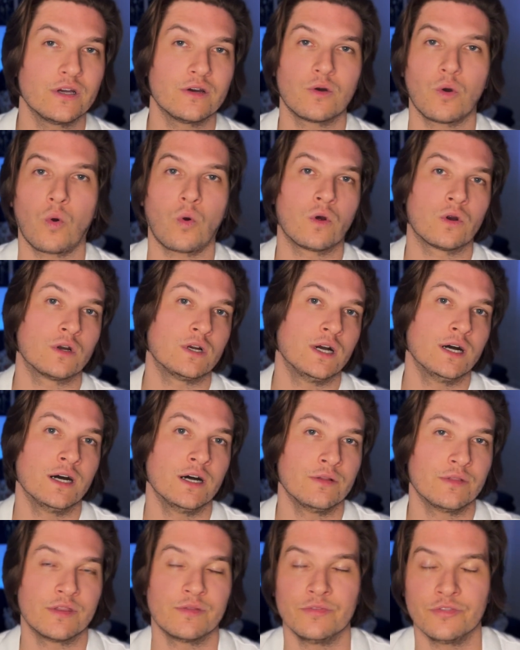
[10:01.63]

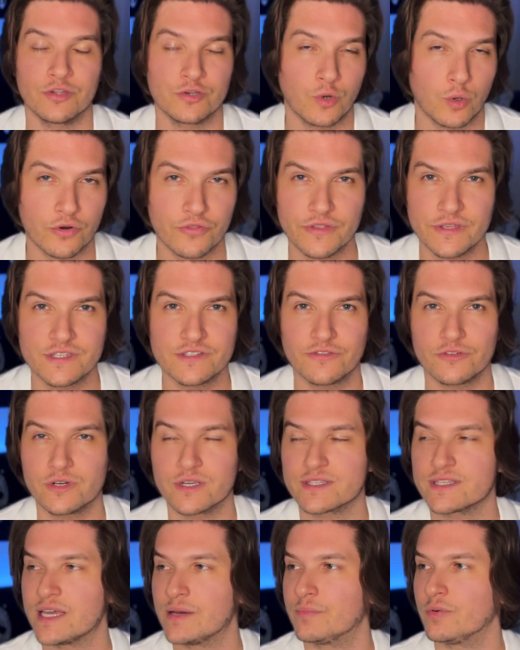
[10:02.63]
or the Northeast, for
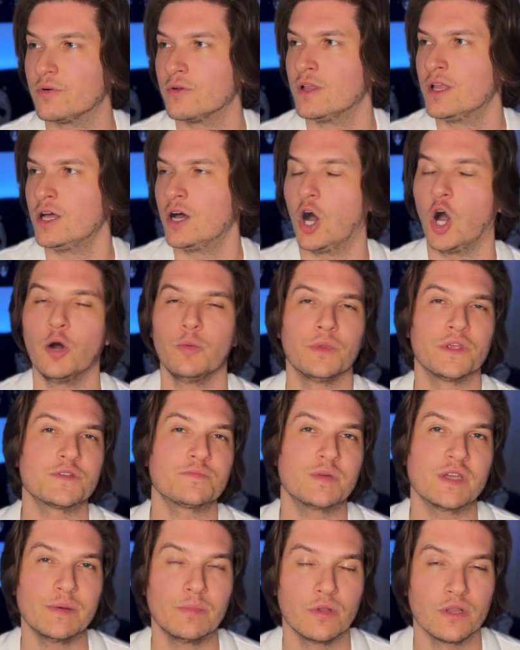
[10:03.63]
example, homeless
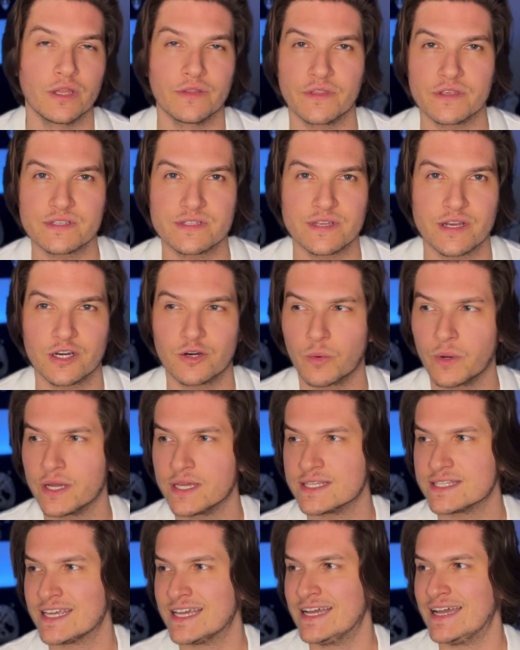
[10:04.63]
people in the
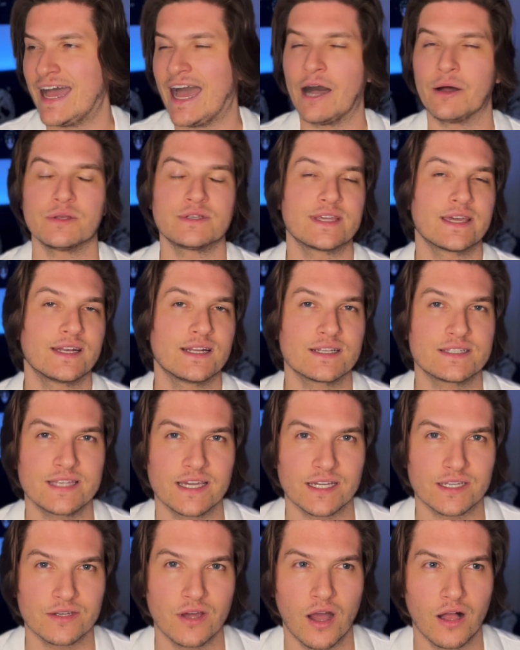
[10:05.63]
stairways, outdated
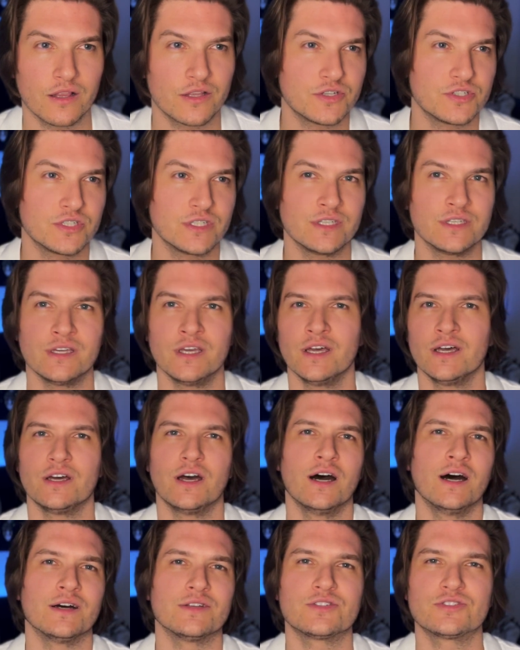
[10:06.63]
technology,
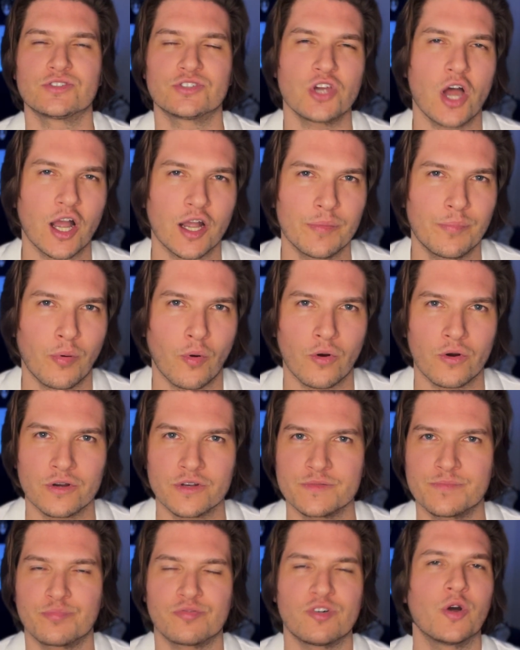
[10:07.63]

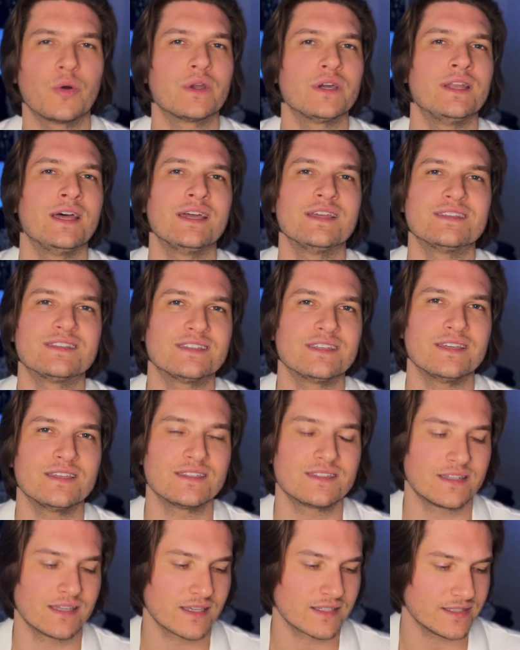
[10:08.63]
chalkboards, broken ACs,
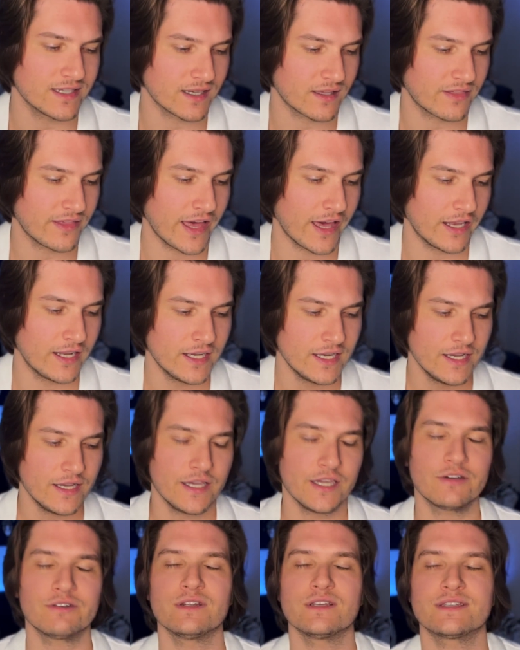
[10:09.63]
things like that.
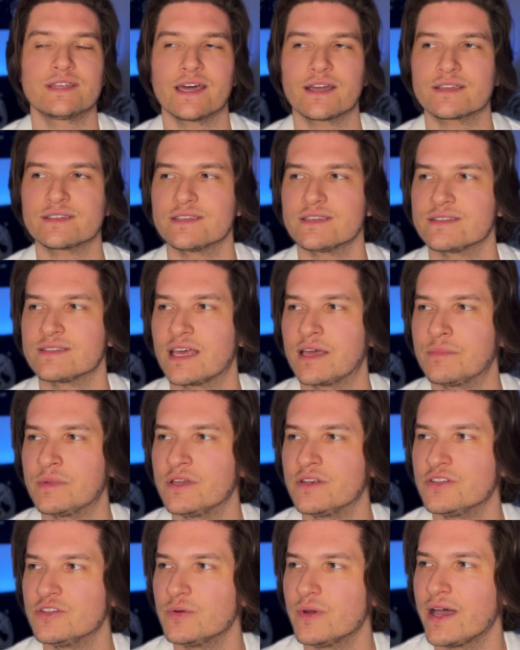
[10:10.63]
Here in Texas, I
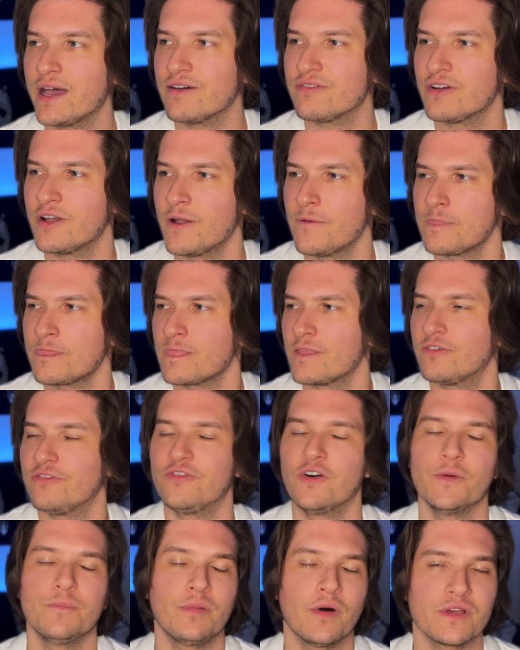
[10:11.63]
mean, you have
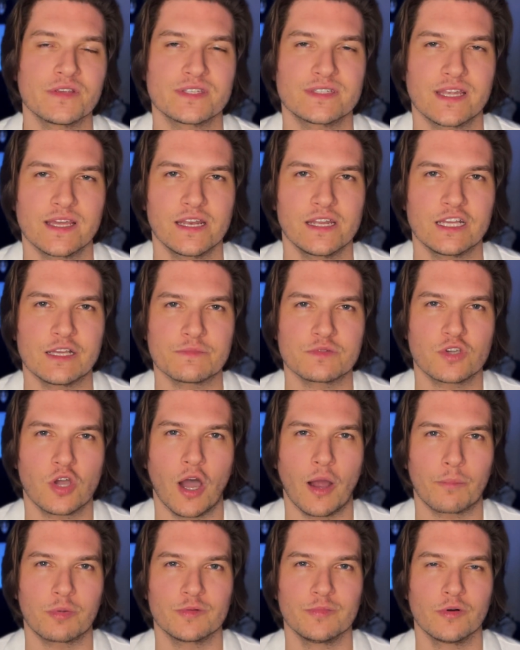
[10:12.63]
football stadiums
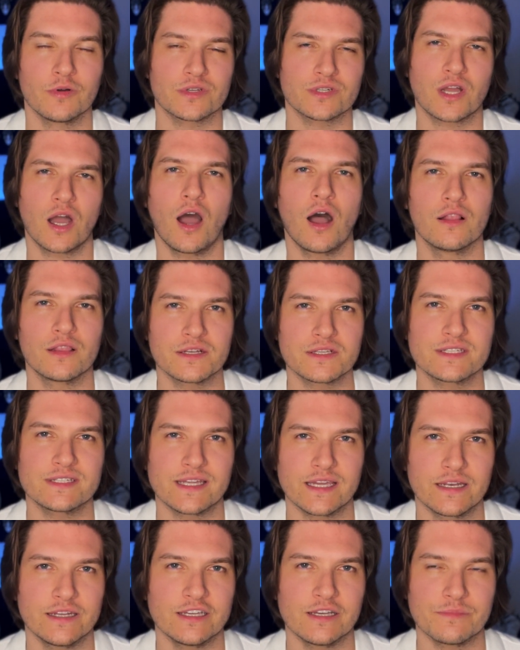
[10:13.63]
comparable to college
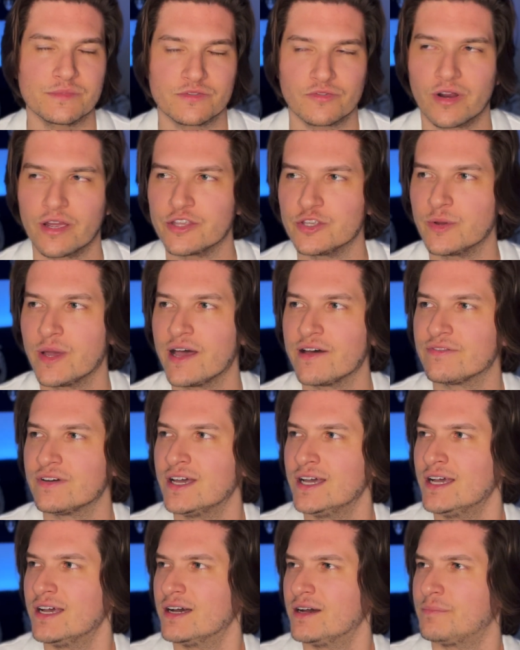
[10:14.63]
stadiums, right? You have
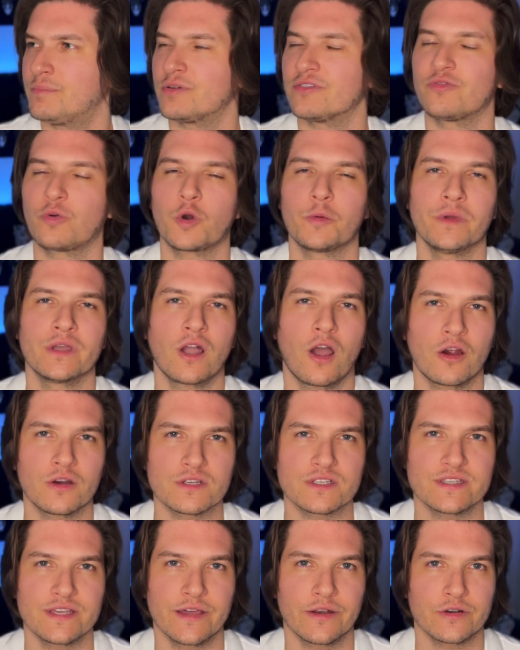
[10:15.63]
performing
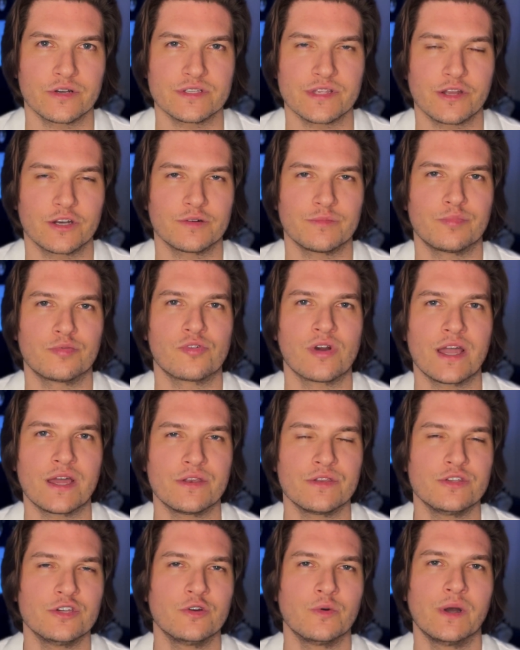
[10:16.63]
arts centers that are brand
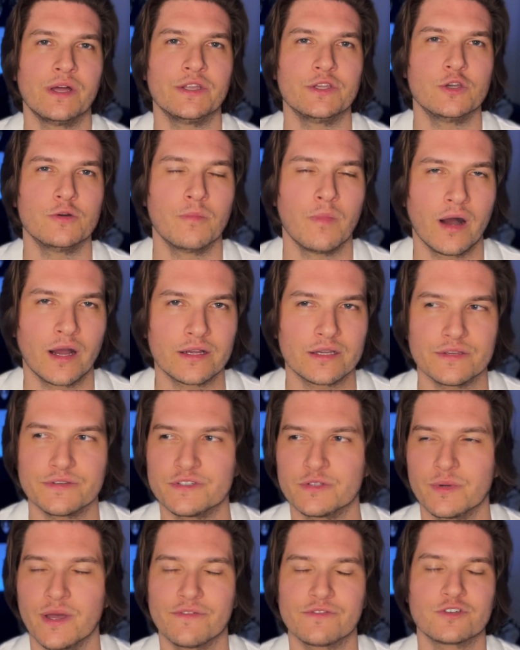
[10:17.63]
new and humongous.
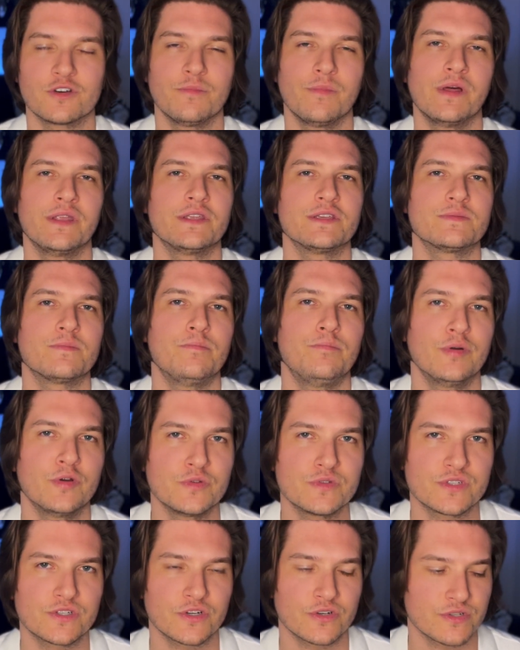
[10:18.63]
You have tremendous
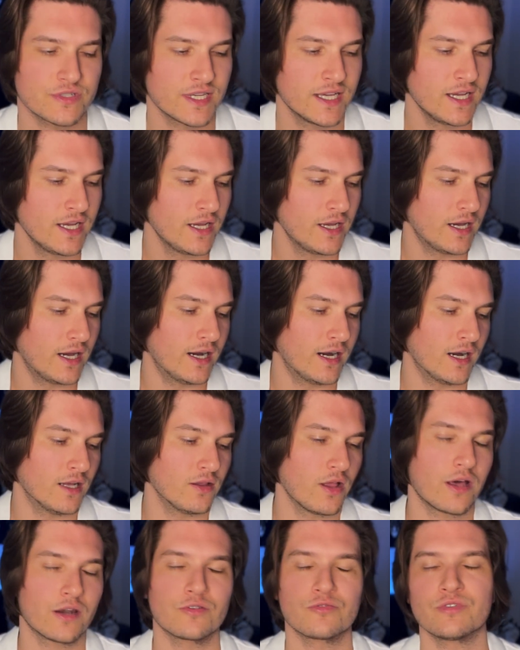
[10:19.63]
boosters, a
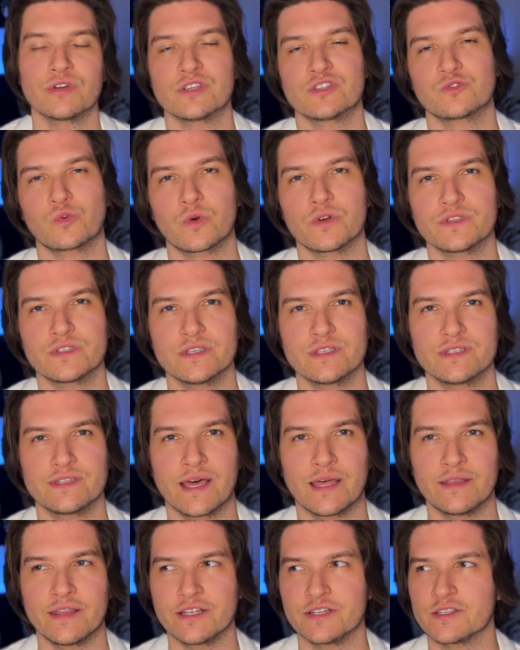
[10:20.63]
lot of resources
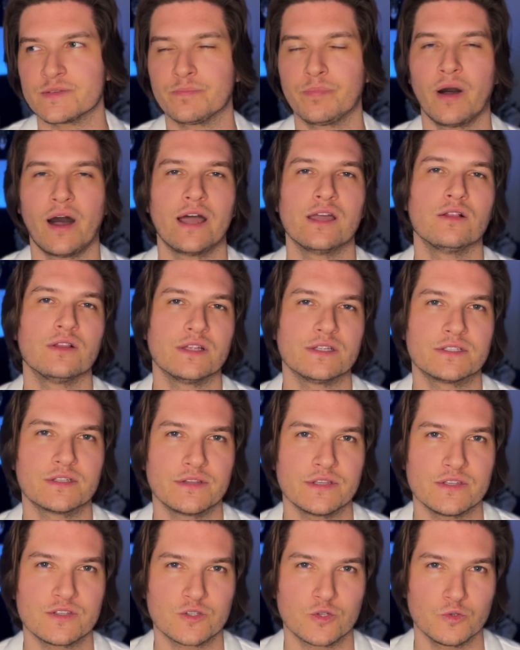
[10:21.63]
that just pile into
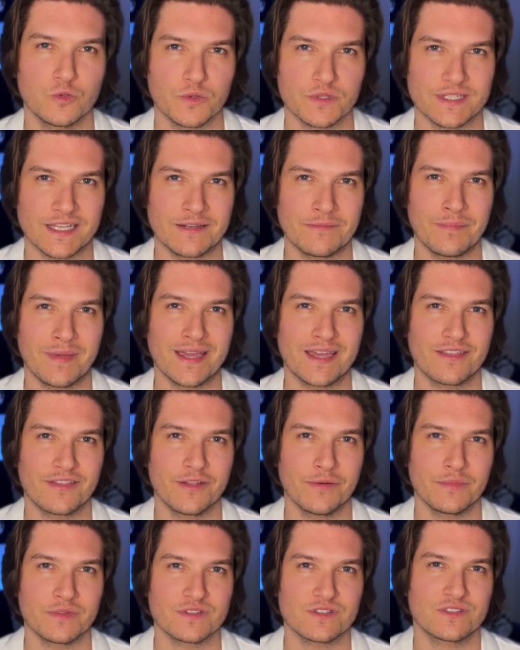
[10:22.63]
these schools and make
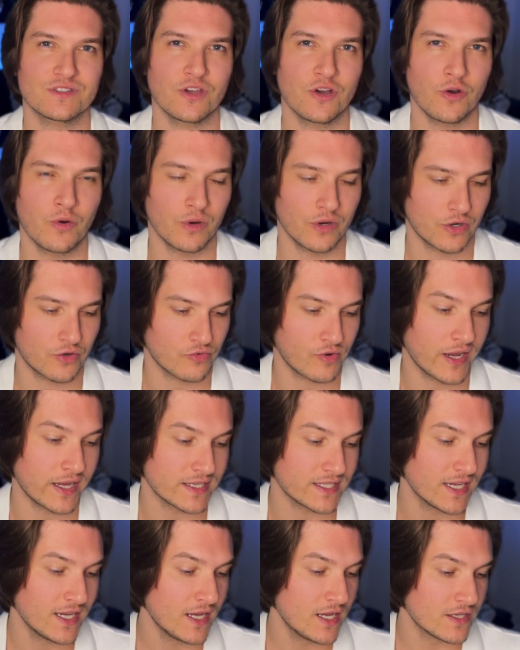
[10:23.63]
them so great.
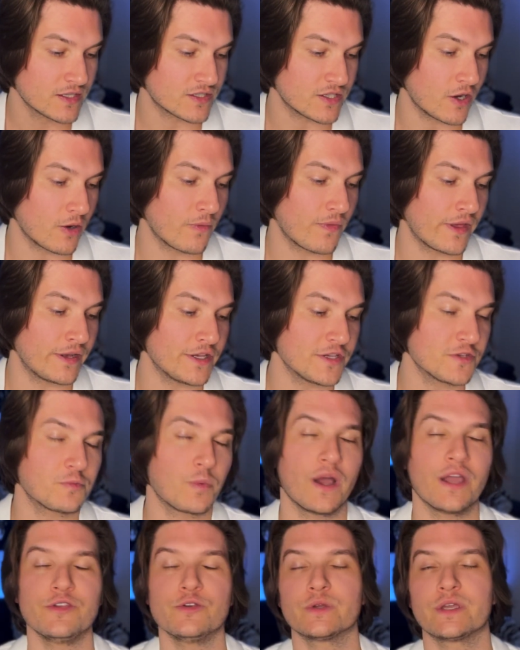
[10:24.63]
So that is
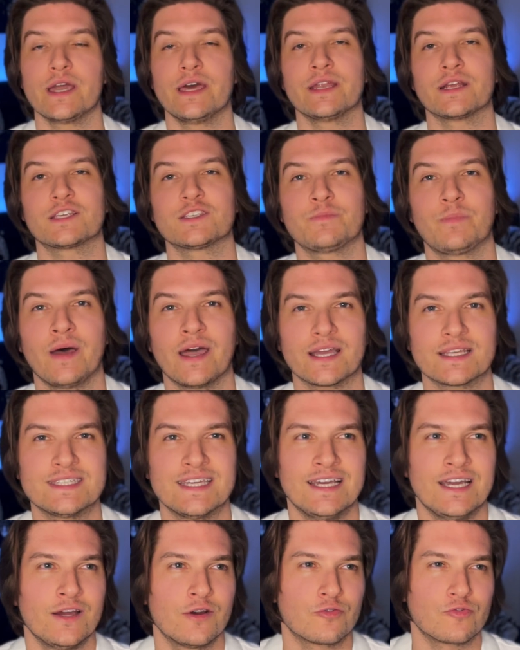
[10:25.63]
what you can expect.
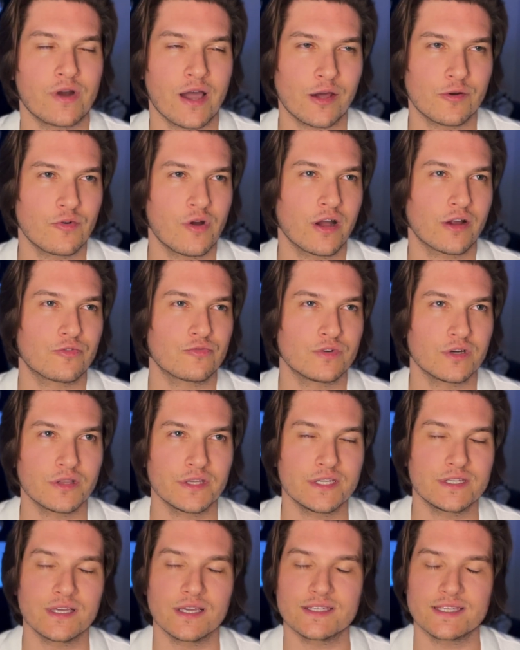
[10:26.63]
Round Rock really
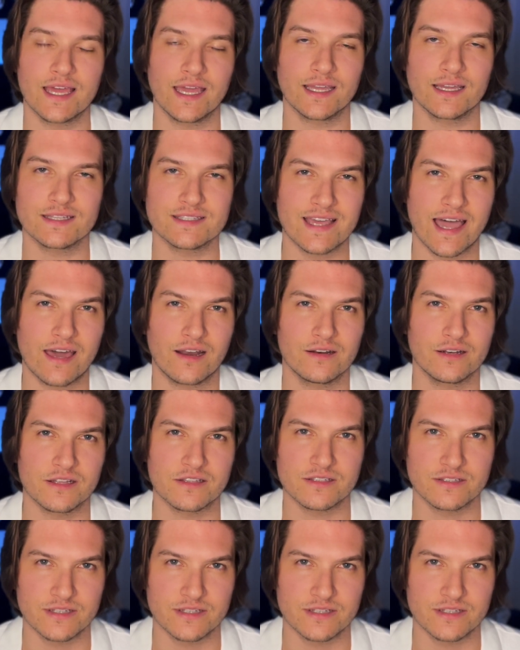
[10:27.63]
does hang its hat on its